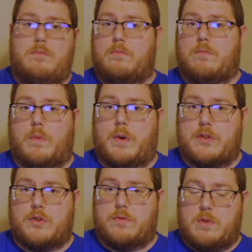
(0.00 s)

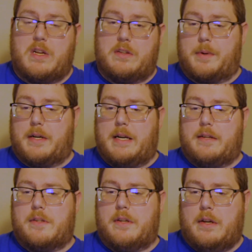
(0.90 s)
which is pretty
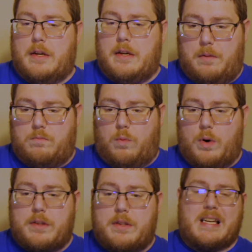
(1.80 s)
nice. One
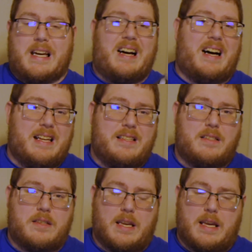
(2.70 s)
of the
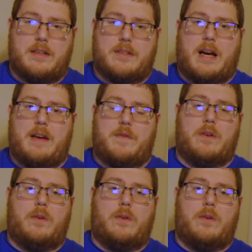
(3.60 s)
cons is I feel